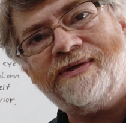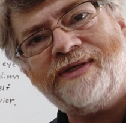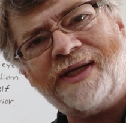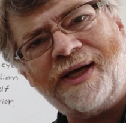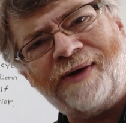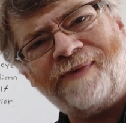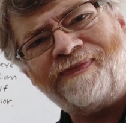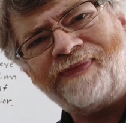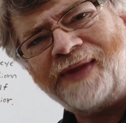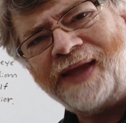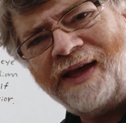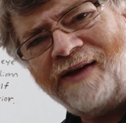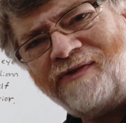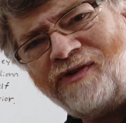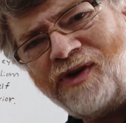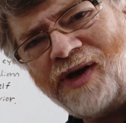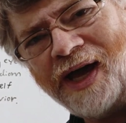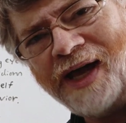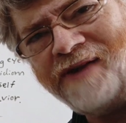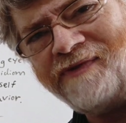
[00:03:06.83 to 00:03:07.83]
So
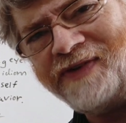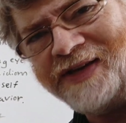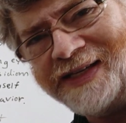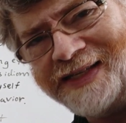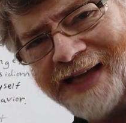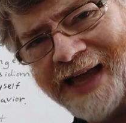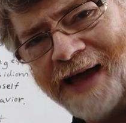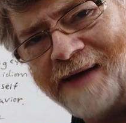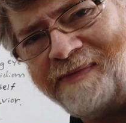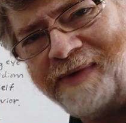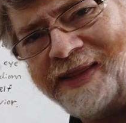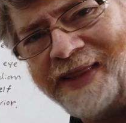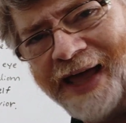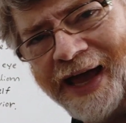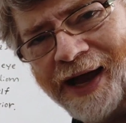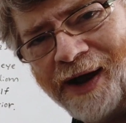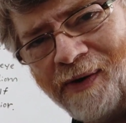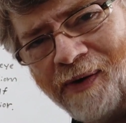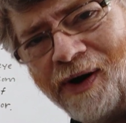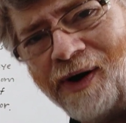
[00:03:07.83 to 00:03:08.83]
if you kind of examine
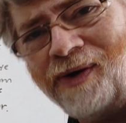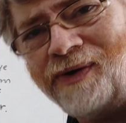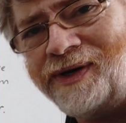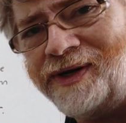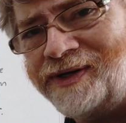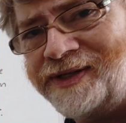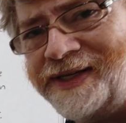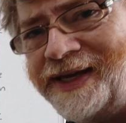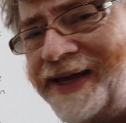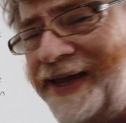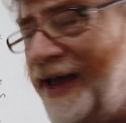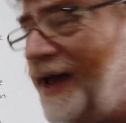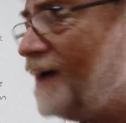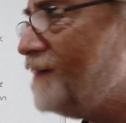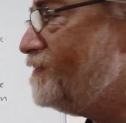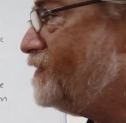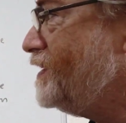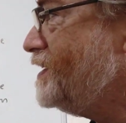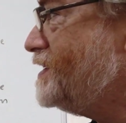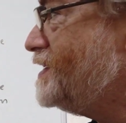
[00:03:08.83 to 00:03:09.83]
that quote, you say,
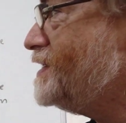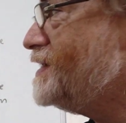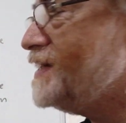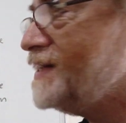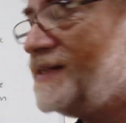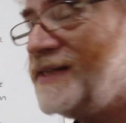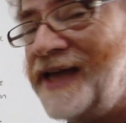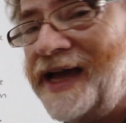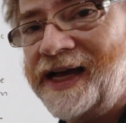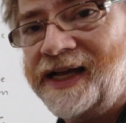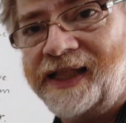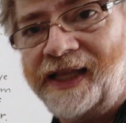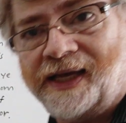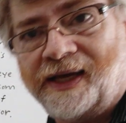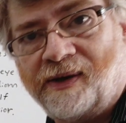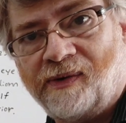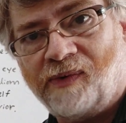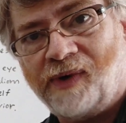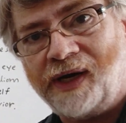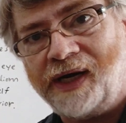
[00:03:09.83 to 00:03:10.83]
yeah, this is
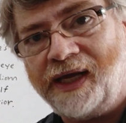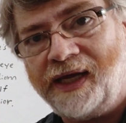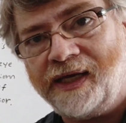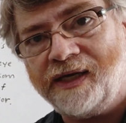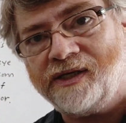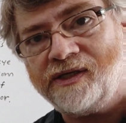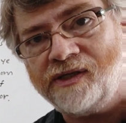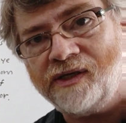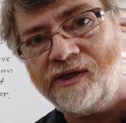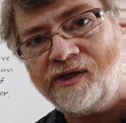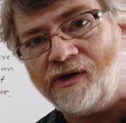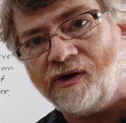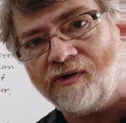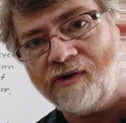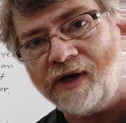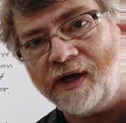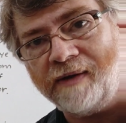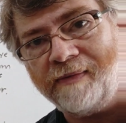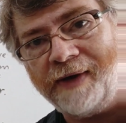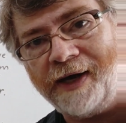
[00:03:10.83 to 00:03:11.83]
exactly what he is
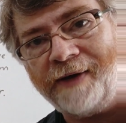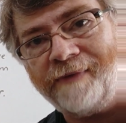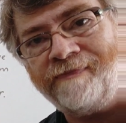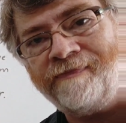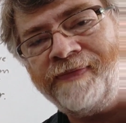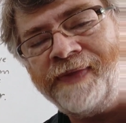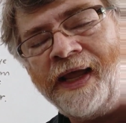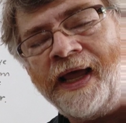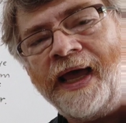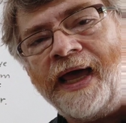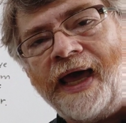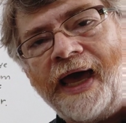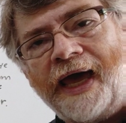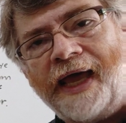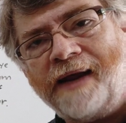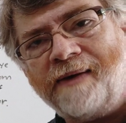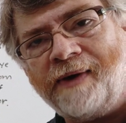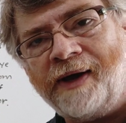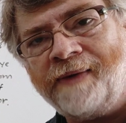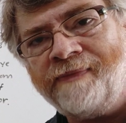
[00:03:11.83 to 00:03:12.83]
talking about.
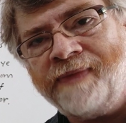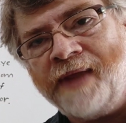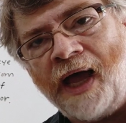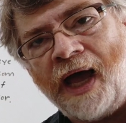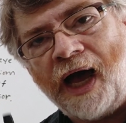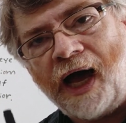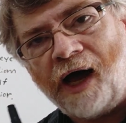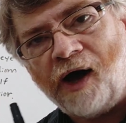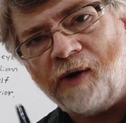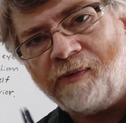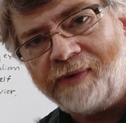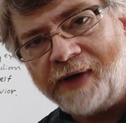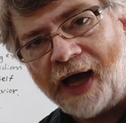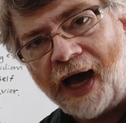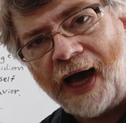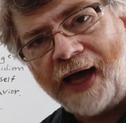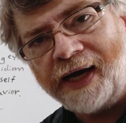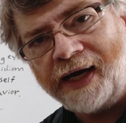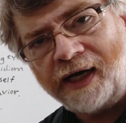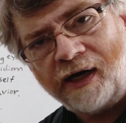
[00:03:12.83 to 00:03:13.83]
Anyway, I hope you
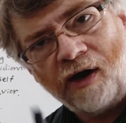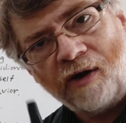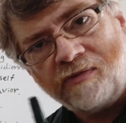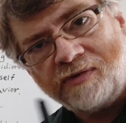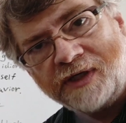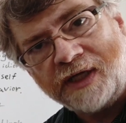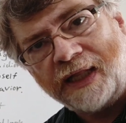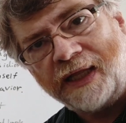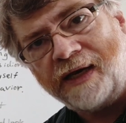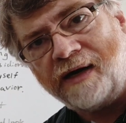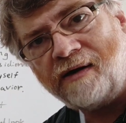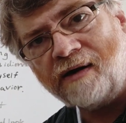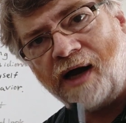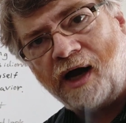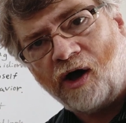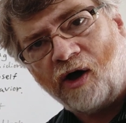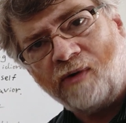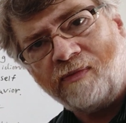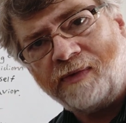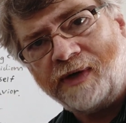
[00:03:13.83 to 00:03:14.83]
got it. I hope it's clear.
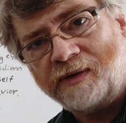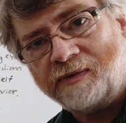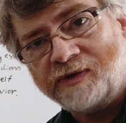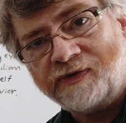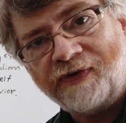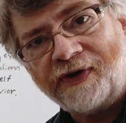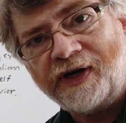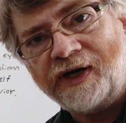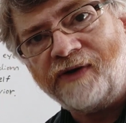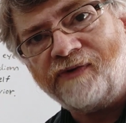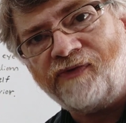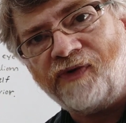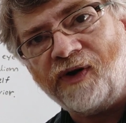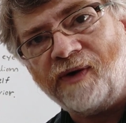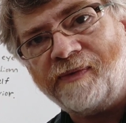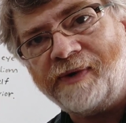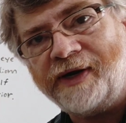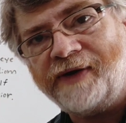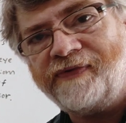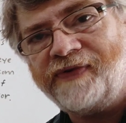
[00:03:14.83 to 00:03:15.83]
I hope it was very
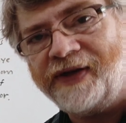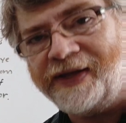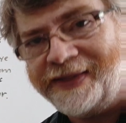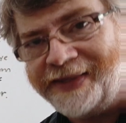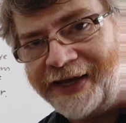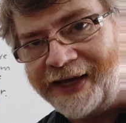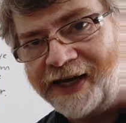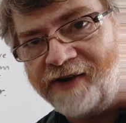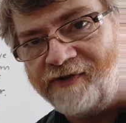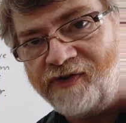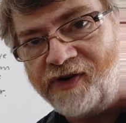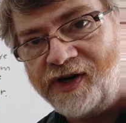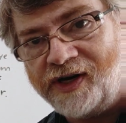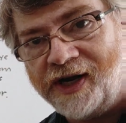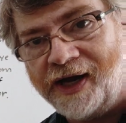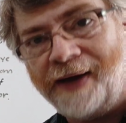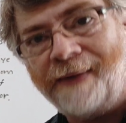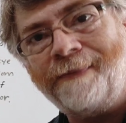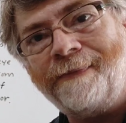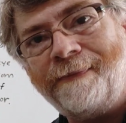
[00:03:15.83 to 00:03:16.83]
informative. Thank you for your
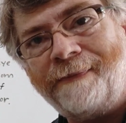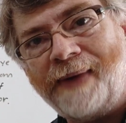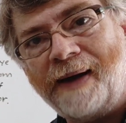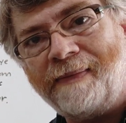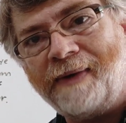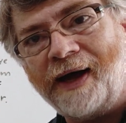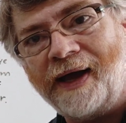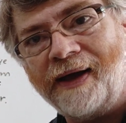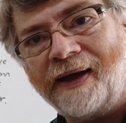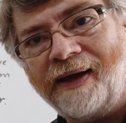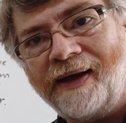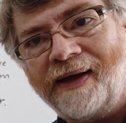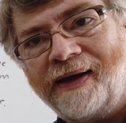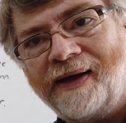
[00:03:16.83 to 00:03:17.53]
time. Bye bye.